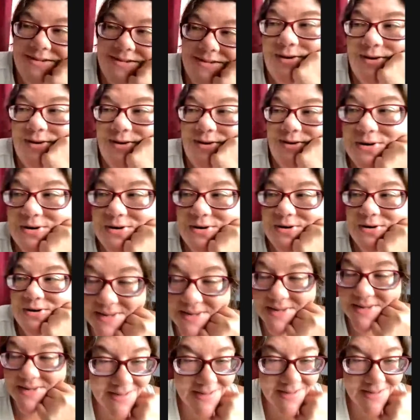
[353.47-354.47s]
so I'm good.
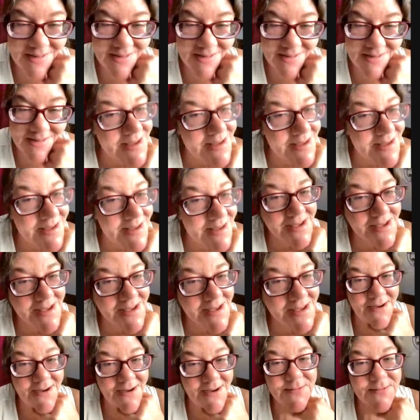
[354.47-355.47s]

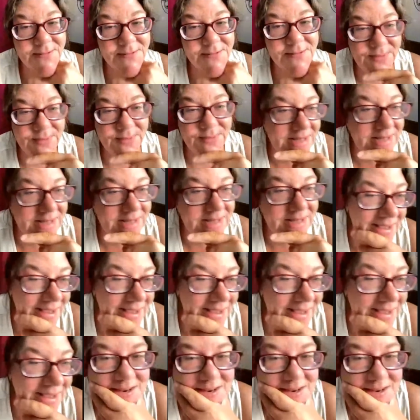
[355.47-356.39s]
I'm good with that.